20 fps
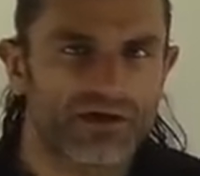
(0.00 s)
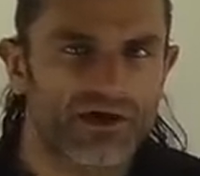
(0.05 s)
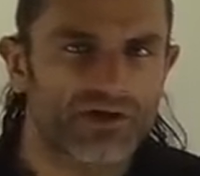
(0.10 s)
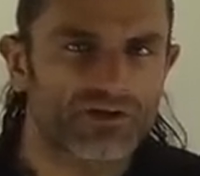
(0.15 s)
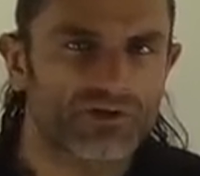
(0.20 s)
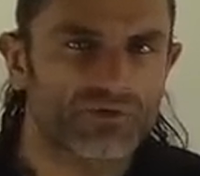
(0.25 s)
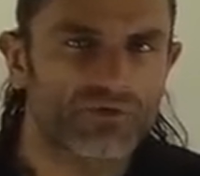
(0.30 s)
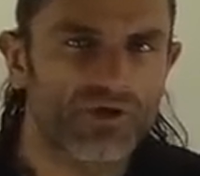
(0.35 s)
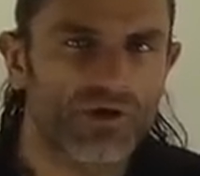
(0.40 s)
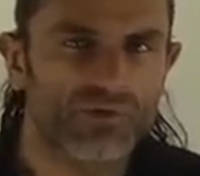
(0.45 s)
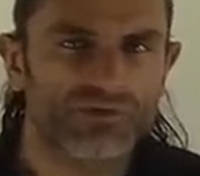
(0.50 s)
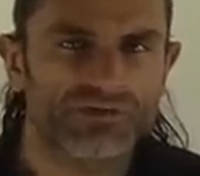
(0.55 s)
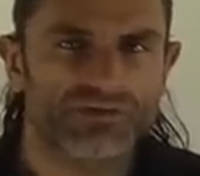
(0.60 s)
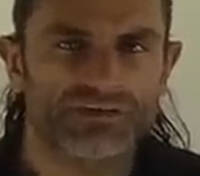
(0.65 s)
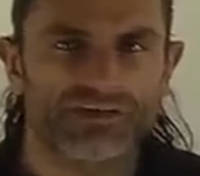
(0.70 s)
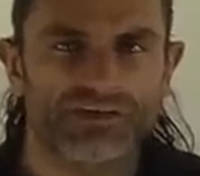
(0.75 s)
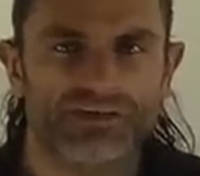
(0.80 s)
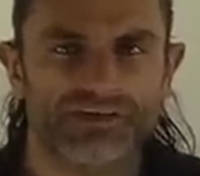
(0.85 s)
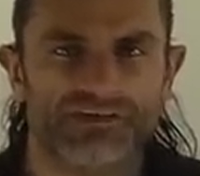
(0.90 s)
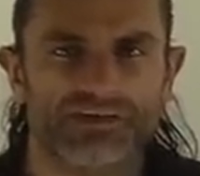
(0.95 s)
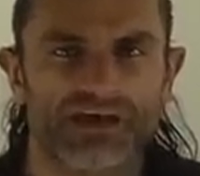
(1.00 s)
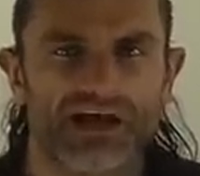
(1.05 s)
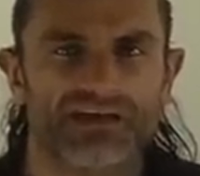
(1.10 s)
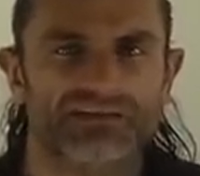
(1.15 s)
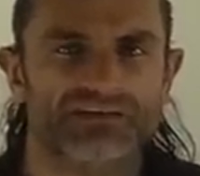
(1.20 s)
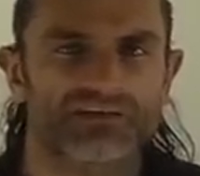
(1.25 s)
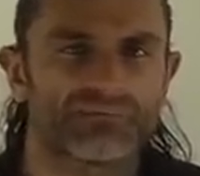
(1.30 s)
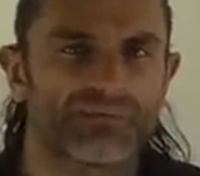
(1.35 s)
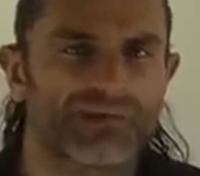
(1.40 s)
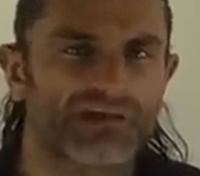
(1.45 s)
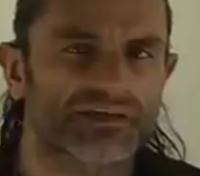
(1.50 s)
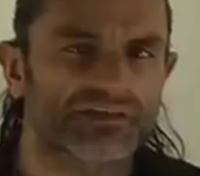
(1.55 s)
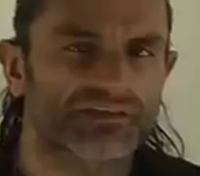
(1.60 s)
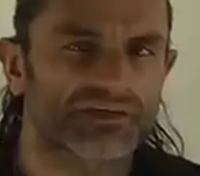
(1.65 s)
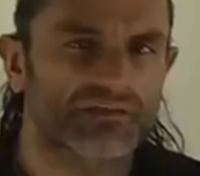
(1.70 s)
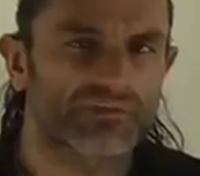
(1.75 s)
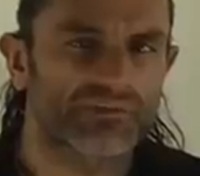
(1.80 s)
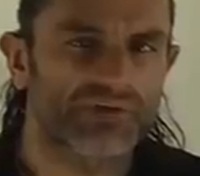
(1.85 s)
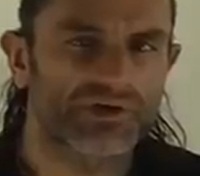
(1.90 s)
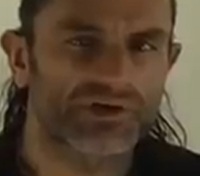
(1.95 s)
And you notice they start to mix
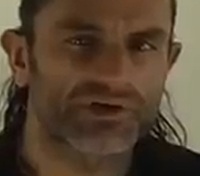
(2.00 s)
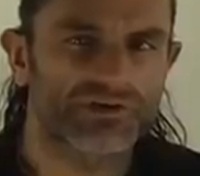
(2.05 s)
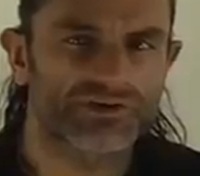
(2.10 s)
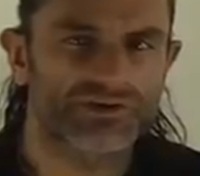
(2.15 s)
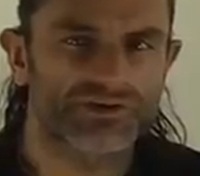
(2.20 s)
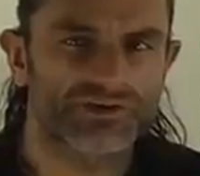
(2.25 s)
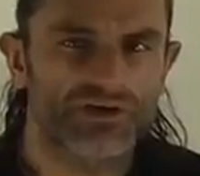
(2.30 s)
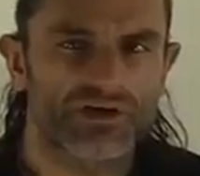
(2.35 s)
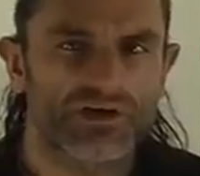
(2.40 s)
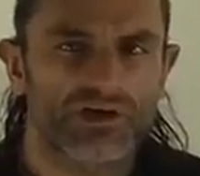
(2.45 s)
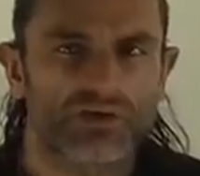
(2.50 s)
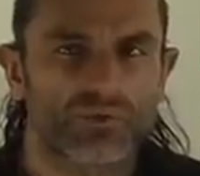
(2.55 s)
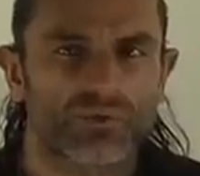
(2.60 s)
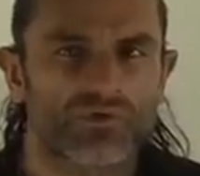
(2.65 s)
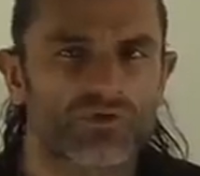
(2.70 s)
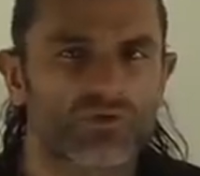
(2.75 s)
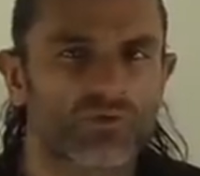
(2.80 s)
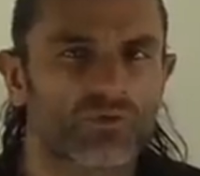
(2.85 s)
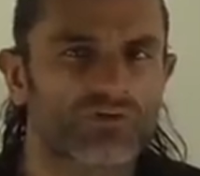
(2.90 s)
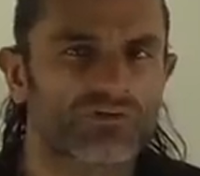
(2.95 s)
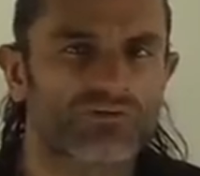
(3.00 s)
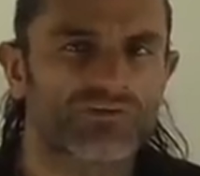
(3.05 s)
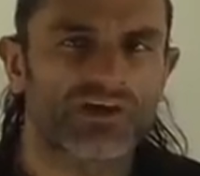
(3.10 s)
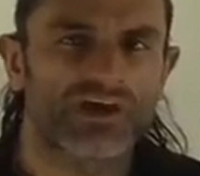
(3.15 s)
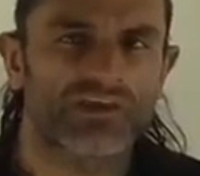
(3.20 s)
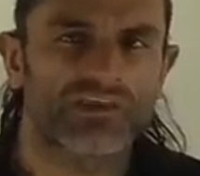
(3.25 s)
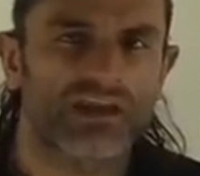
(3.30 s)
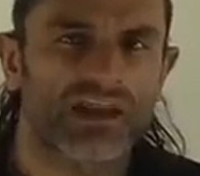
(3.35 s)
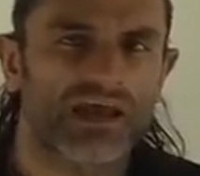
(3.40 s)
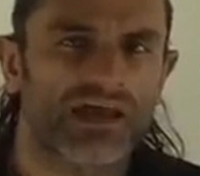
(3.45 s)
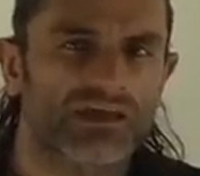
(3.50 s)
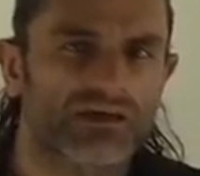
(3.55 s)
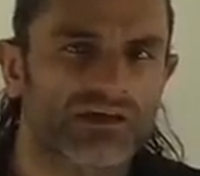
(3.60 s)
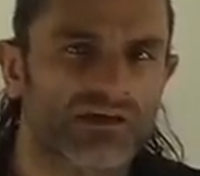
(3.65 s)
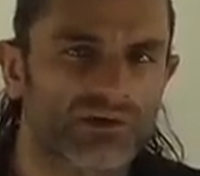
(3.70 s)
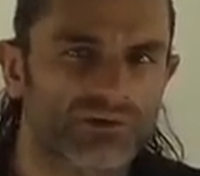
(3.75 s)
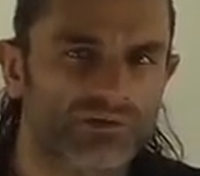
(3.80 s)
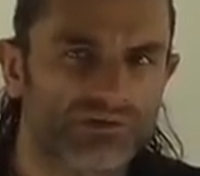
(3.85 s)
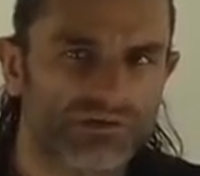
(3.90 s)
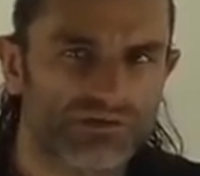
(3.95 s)
and merge with all of the other light
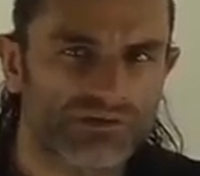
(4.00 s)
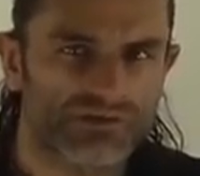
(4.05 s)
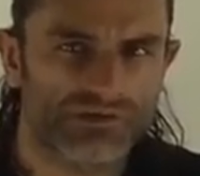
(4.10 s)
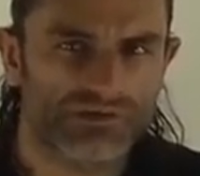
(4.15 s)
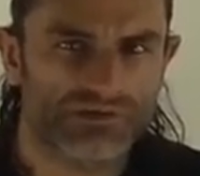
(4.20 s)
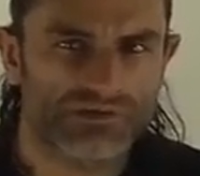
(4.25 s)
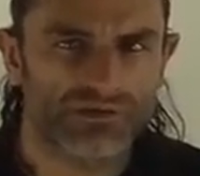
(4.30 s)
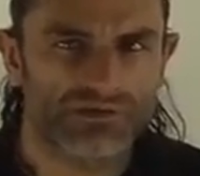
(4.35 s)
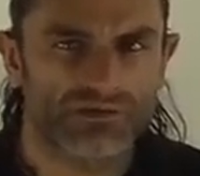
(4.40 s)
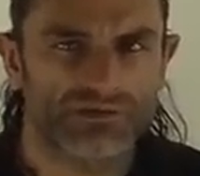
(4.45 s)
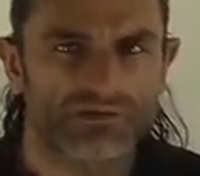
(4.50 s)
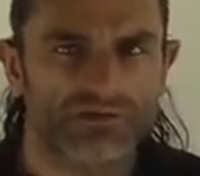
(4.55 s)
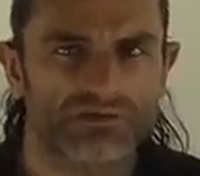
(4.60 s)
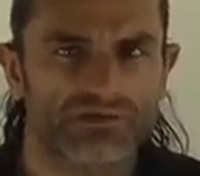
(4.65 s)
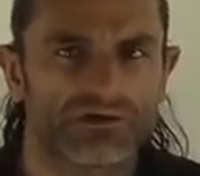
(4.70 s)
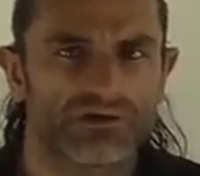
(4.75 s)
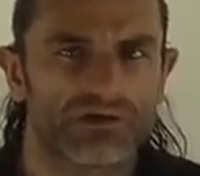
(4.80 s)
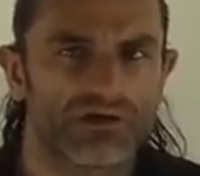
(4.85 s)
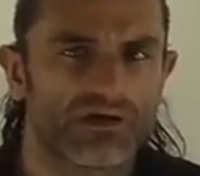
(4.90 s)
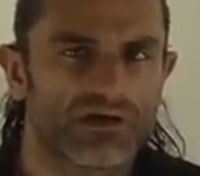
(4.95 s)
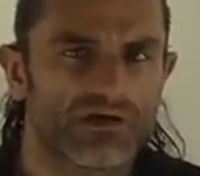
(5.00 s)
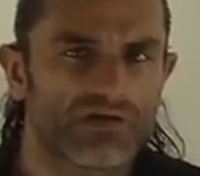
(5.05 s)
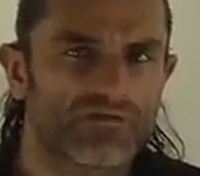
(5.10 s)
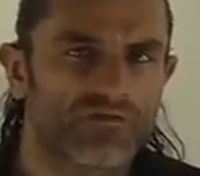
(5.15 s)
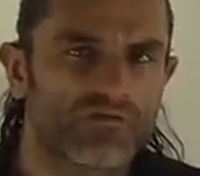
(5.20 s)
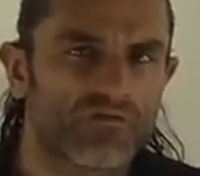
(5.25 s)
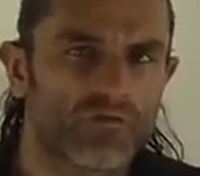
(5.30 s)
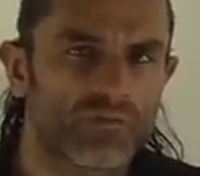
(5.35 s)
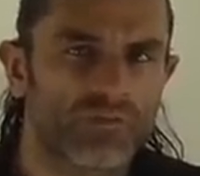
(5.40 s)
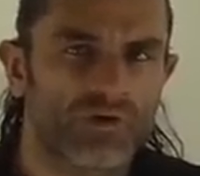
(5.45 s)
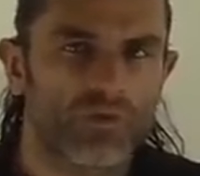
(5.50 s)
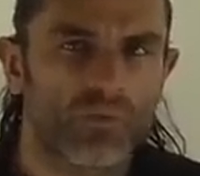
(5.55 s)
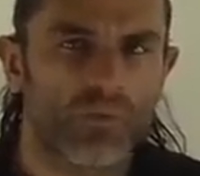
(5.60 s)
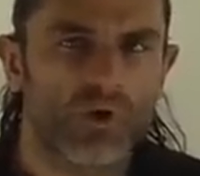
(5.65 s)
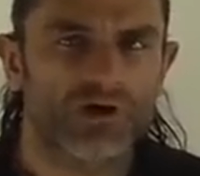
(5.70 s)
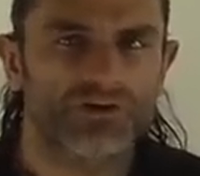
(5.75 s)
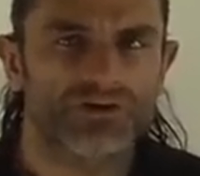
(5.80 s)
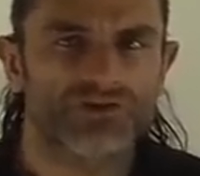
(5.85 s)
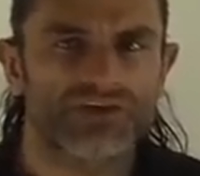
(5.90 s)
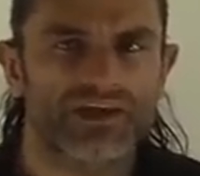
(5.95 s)
codes, forming
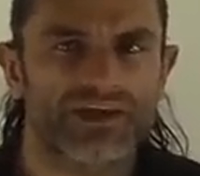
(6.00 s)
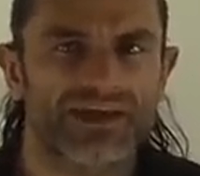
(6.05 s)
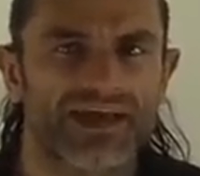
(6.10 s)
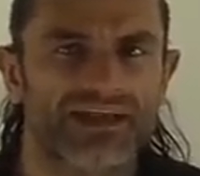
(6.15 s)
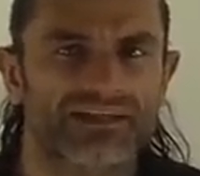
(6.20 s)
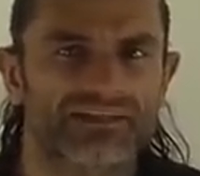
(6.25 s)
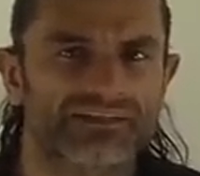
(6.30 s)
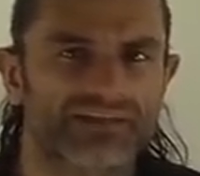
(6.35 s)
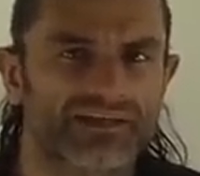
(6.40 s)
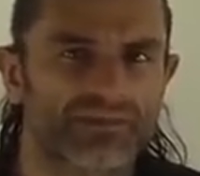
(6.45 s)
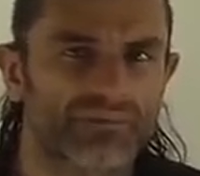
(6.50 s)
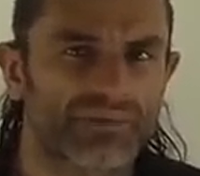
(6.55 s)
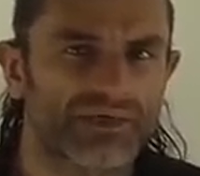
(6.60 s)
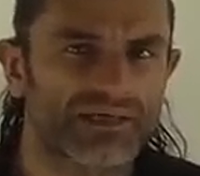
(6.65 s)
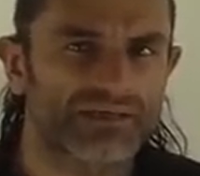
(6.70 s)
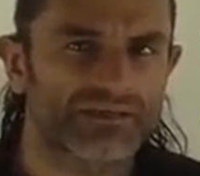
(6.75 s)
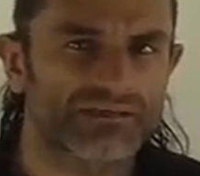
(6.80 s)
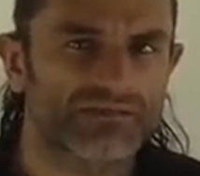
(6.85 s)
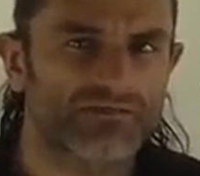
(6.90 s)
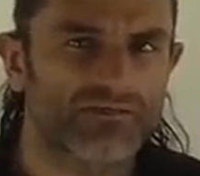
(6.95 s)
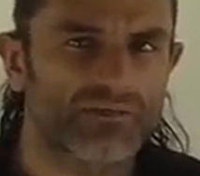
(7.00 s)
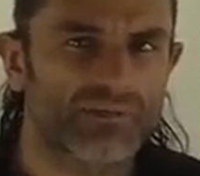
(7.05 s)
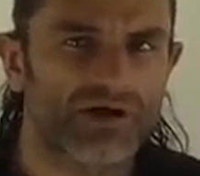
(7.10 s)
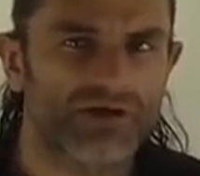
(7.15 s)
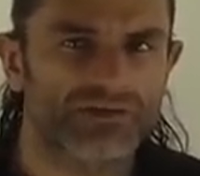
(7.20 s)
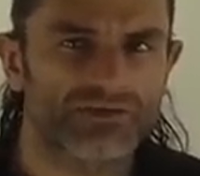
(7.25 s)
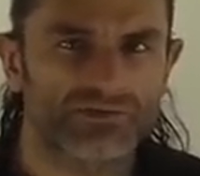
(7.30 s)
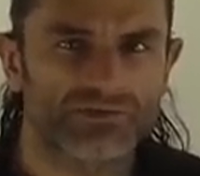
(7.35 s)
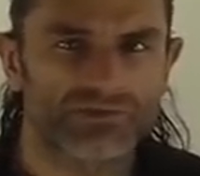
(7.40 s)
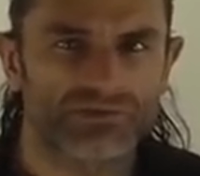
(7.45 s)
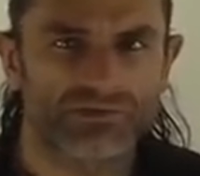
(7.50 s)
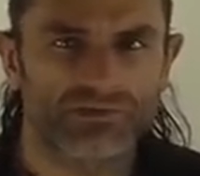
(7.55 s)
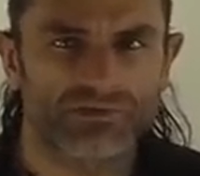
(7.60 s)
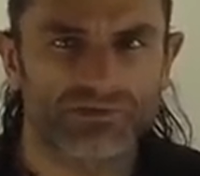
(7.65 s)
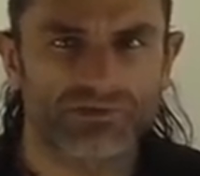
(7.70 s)
one gigantic piece of the puzzle.